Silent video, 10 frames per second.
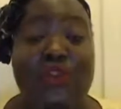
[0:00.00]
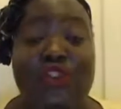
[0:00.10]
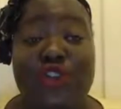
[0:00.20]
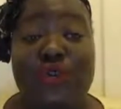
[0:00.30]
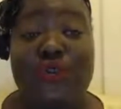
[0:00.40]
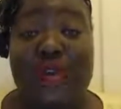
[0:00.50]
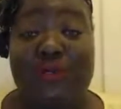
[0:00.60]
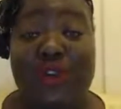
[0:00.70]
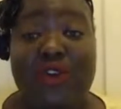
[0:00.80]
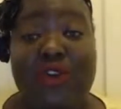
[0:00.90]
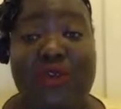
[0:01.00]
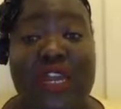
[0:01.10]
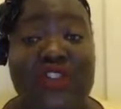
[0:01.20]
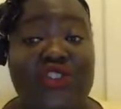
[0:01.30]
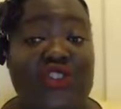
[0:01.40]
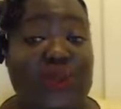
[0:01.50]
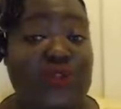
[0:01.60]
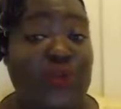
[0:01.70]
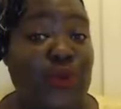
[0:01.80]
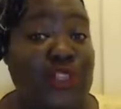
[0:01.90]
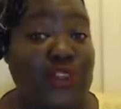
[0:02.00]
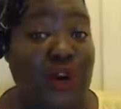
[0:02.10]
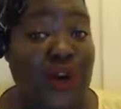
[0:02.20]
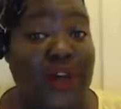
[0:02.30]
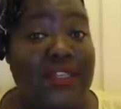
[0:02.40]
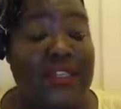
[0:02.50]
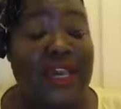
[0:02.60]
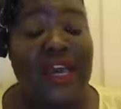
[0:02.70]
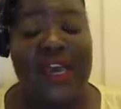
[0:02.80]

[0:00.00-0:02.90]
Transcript: push you further in your relationship towards God,